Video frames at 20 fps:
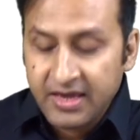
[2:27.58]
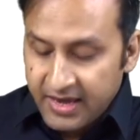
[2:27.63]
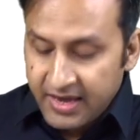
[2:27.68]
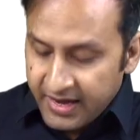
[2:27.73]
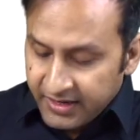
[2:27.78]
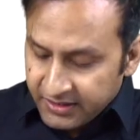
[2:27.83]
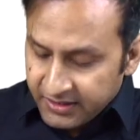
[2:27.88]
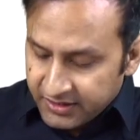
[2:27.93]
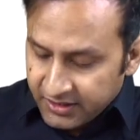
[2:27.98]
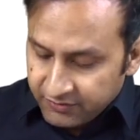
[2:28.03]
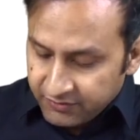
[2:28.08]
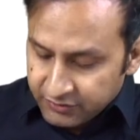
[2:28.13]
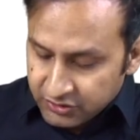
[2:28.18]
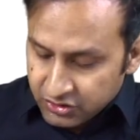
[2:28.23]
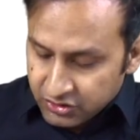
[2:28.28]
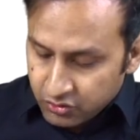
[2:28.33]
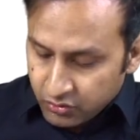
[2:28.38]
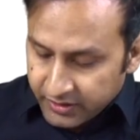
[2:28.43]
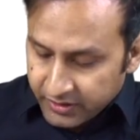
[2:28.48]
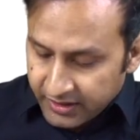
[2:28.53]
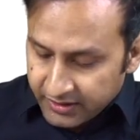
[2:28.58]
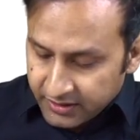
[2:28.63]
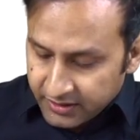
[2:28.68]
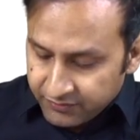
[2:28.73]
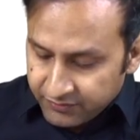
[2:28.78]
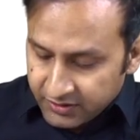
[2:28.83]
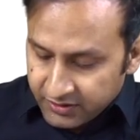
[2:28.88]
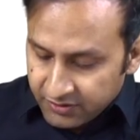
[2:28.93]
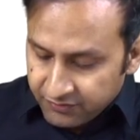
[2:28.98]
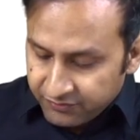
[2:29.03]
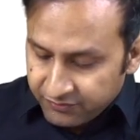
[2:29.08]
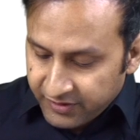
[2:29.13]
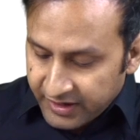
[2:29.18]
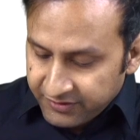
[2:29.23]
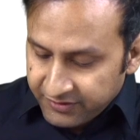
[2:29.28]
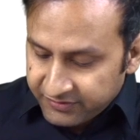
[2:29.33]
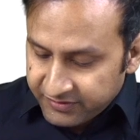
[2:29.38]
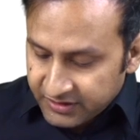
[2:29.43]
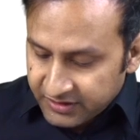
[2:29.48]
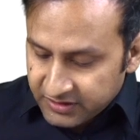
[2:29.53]
Anything which is located within
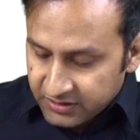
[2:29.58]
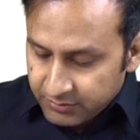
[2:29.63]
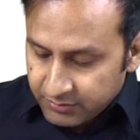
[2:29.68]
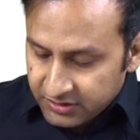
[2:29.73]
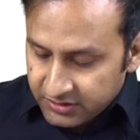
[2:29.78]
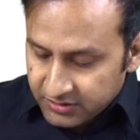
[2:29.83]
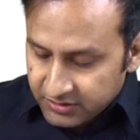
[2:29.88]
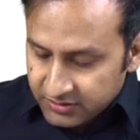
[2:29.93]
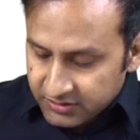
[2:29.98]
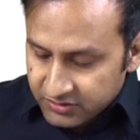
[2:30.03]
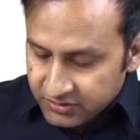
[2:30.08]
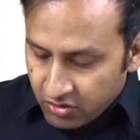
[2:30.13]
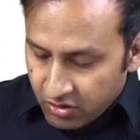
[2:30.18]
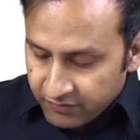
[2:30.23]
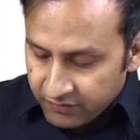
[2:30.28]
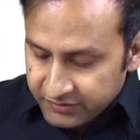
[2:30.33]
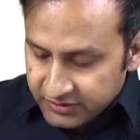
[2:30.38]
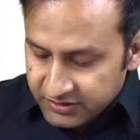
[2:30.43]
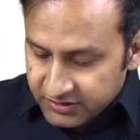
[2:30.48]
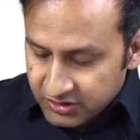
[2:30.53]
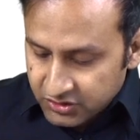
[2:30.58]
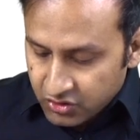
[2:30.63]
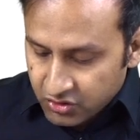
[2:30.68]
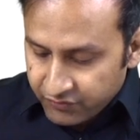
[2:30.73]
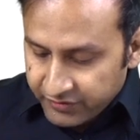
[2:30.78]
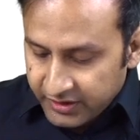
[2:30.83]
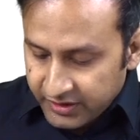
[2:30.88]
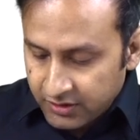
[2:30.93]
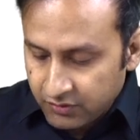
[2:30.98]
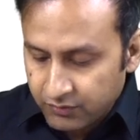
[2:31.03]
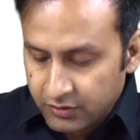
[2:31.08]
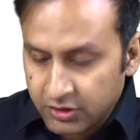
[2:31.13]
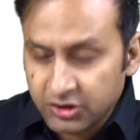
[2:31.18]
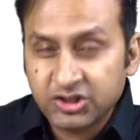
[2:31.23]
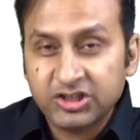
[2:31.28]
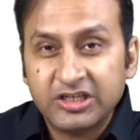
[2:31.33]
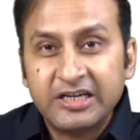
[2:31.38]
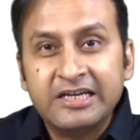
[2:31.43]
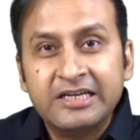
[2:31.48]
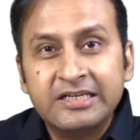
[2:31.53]
5 centimeters of distance of anal
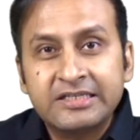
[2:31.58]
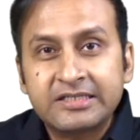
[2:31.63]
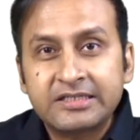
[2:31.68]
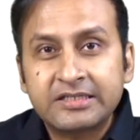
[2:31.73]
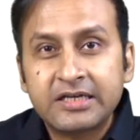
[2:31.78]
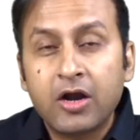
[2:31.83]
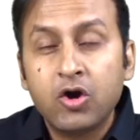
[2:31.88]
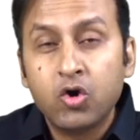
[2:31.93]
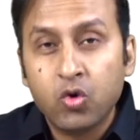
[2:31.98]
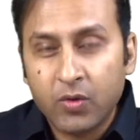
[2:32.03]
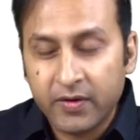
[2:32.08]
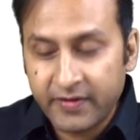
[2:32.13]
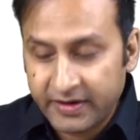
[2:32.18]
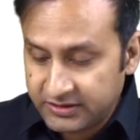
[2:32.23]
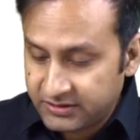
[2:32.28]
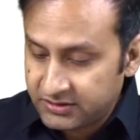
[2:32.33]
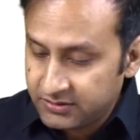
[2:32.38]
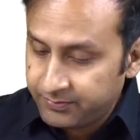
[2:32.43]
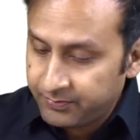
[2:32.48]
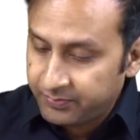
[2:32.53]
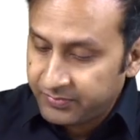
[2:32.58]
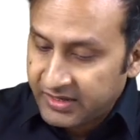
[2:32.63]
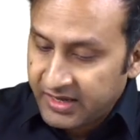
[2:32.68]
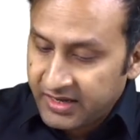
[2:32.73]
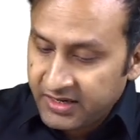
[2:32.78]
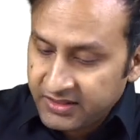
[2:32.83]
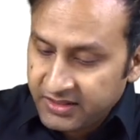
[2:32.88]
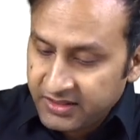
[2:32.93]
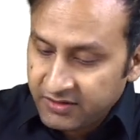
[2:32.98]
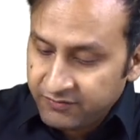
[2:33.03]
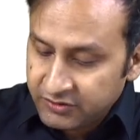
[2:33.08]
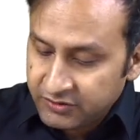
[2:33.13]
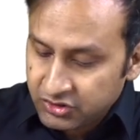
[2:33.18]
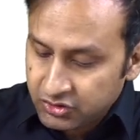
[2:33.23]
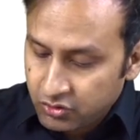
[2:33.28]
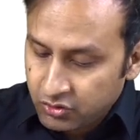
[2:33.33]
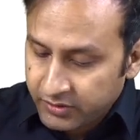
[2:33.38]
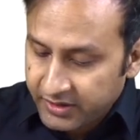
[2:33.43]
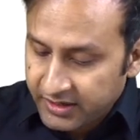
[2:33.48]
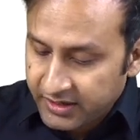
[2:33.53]
verge is lower rectum. Anything which is
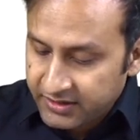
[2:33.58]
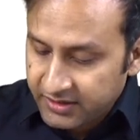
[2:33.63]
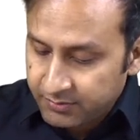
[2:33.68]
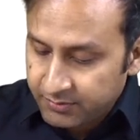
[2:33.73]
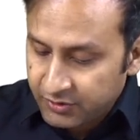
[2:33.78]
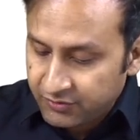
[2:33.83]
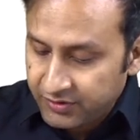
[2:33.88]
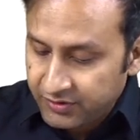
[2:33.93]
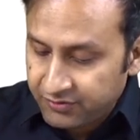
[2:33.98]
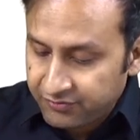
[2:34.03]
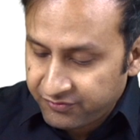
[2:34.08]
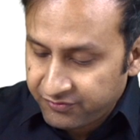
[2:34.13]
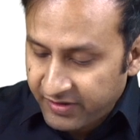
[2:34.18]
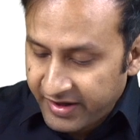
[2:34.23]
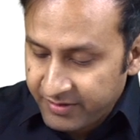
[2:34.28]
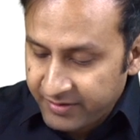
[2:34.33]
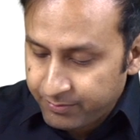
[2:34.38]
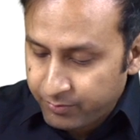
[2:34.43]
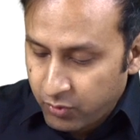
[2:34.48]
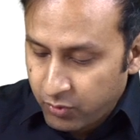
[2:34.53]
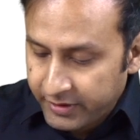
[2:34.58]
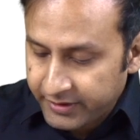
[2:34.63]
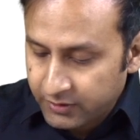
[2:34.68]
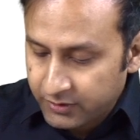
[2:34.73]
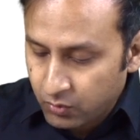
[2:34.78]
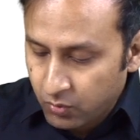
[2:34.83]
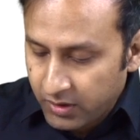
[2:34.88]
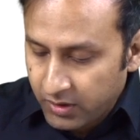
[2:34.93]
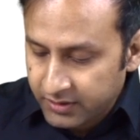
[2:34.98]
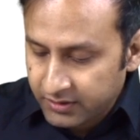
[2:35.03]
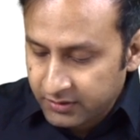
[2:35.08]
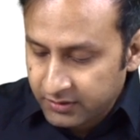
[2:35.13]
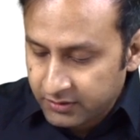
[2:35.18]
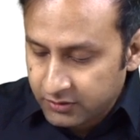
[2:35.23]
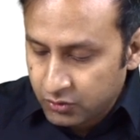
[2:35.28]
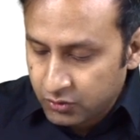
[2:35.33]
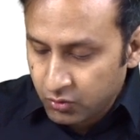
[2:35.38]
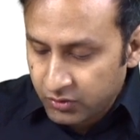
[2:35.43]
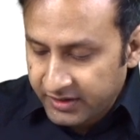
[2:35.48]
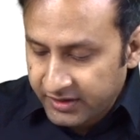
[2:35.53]
located between 5.1
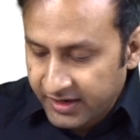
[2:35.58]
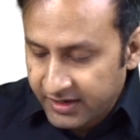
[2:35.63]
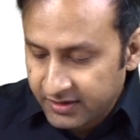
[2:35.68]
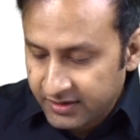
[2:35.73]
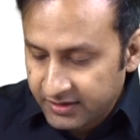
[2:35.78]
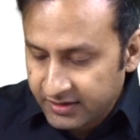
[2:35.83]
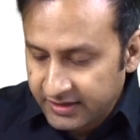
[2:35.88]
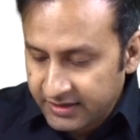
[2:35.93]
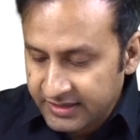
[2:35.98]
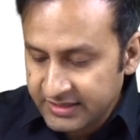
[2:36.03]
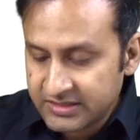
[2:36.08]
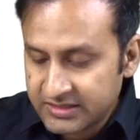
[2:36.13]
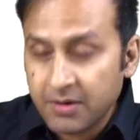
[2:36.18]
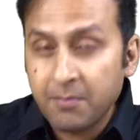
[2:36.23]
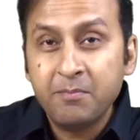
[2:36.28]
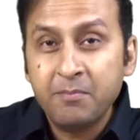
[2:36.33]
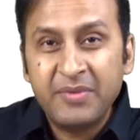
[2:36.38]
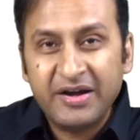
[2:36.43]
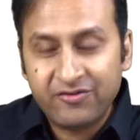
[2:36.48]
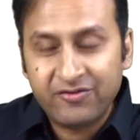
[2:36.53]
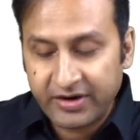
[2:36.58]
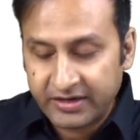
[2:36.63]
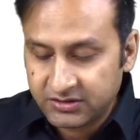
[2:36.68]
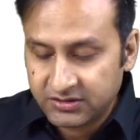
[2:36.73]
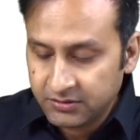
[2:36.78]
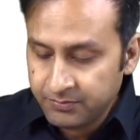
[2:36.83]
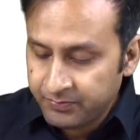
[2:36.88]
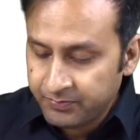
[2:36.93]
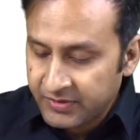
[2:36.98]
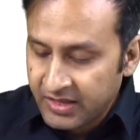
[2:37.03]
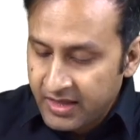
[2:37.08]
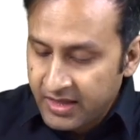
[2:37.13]
to 10 is mid rectum.